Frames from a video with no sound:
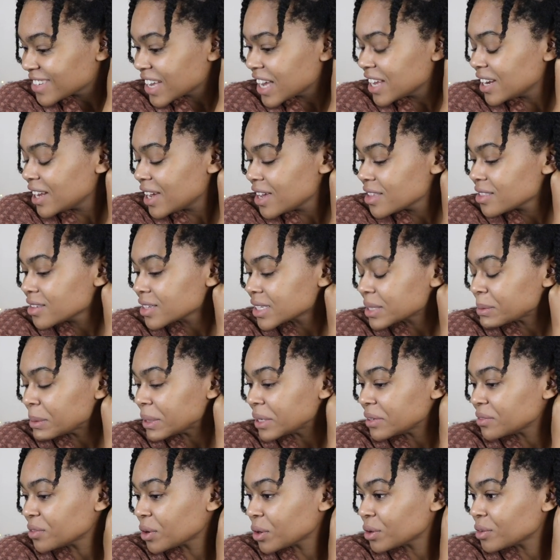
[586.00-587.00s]
I like the
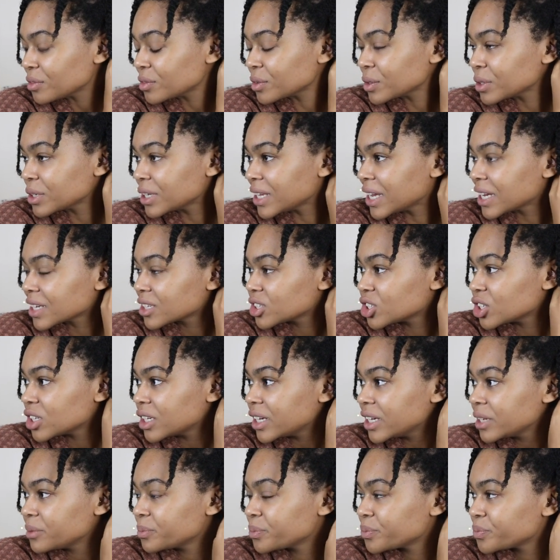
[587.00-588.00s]
smell of olive oil,
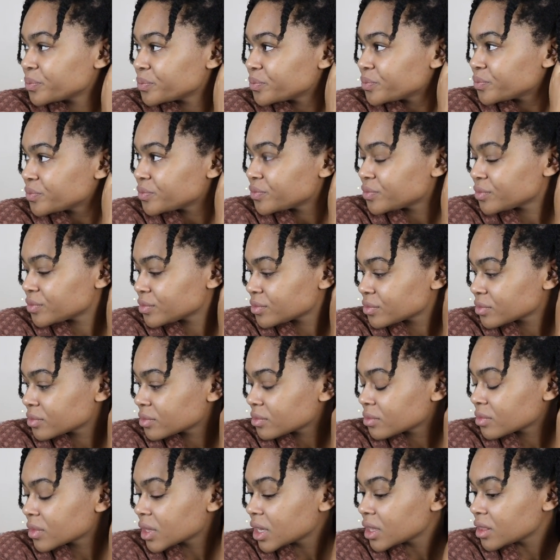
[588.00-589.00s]
actually.
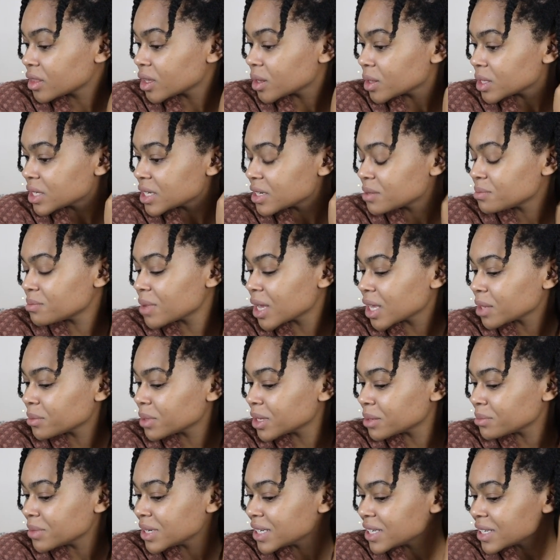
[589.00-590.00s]
Though it did make
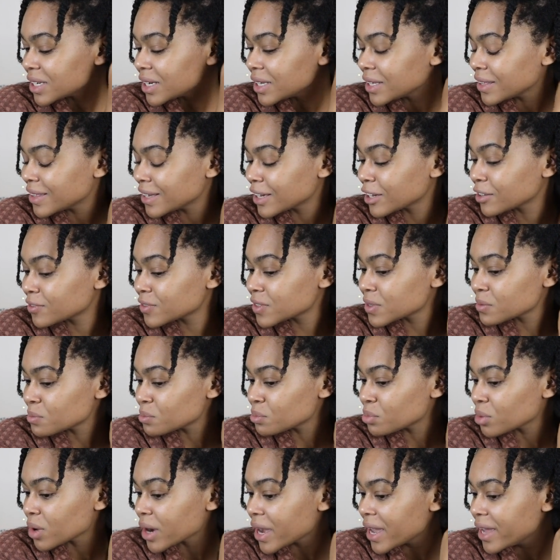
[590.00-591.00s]
me immediately think of some
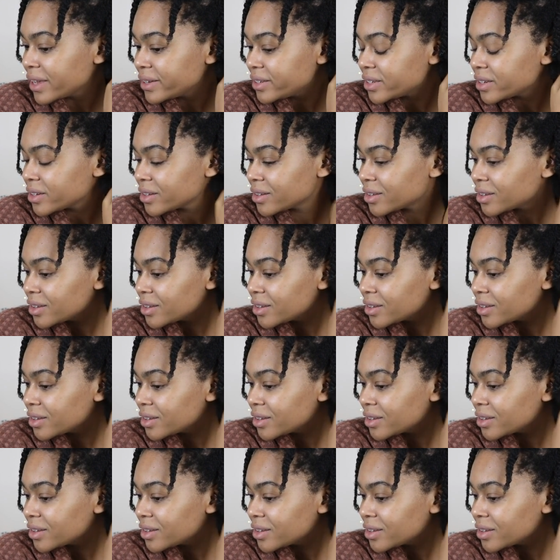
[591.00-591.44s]
bread.